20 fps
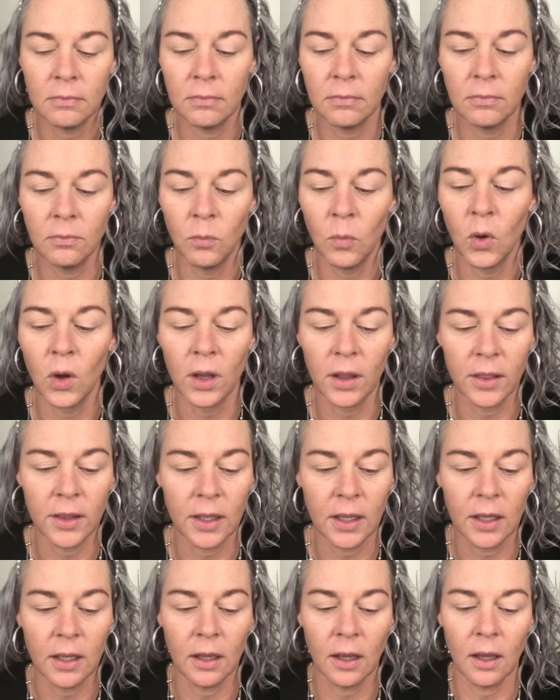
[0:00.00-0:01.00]
One of
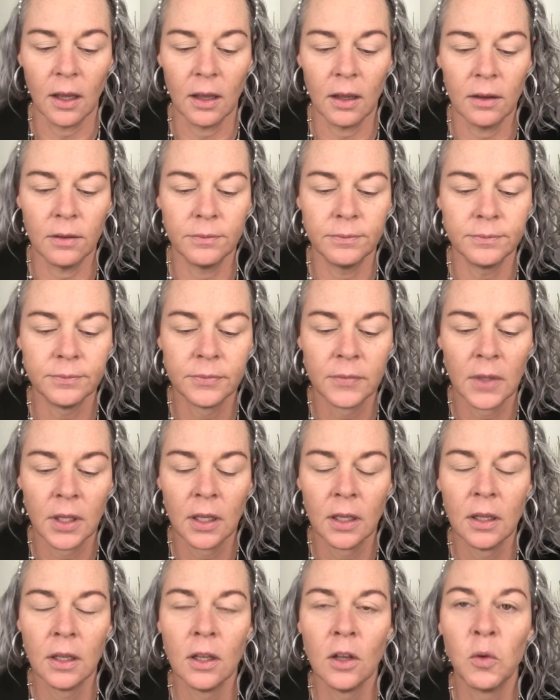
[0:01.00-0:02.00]

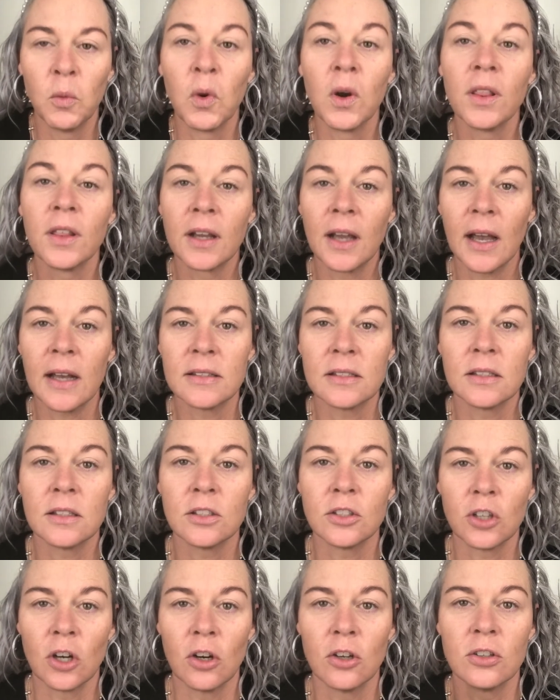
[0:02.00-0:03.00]
the guys at the
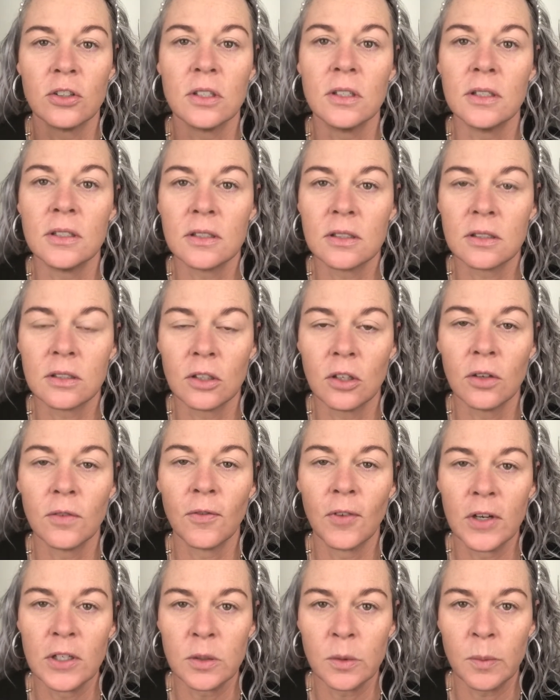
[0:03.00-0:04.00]
church that's good
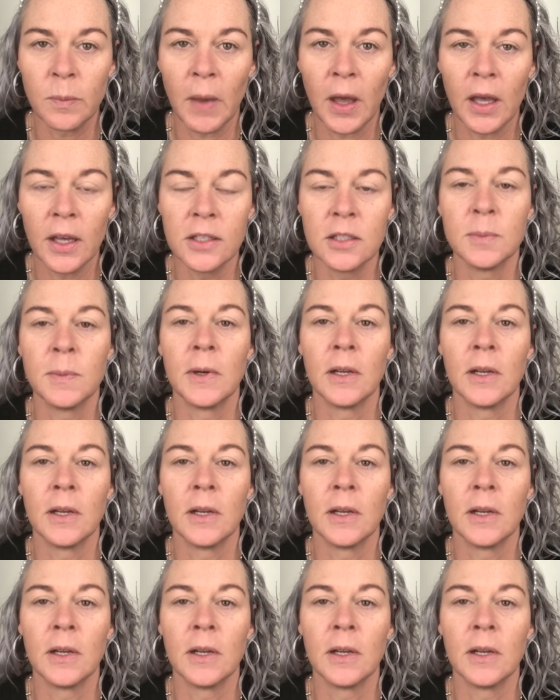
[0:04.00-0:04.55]
friends with my husband